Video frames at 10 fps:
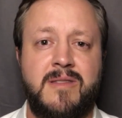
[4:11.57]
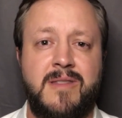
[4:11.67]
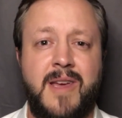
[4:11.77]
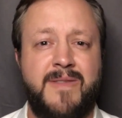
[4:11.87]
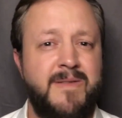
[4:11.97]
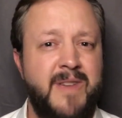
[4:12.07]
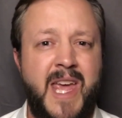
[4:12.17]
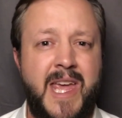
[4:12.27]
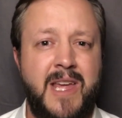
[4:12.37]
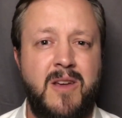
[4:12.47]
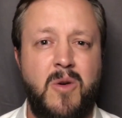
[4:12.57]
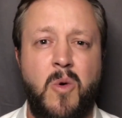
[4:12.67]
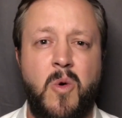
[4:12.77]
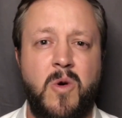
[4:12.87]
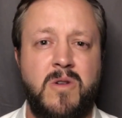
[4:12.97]
left vague
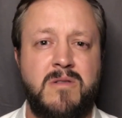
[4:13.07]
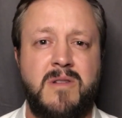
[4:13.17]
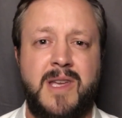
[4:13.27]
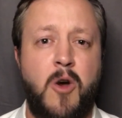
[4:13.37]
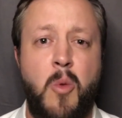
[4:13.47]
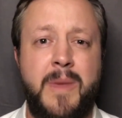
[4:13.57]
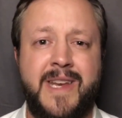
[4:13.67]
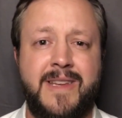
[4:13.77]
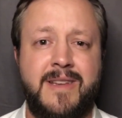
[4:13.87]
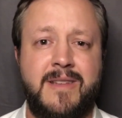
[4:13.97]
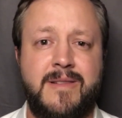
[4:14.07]
or omitted.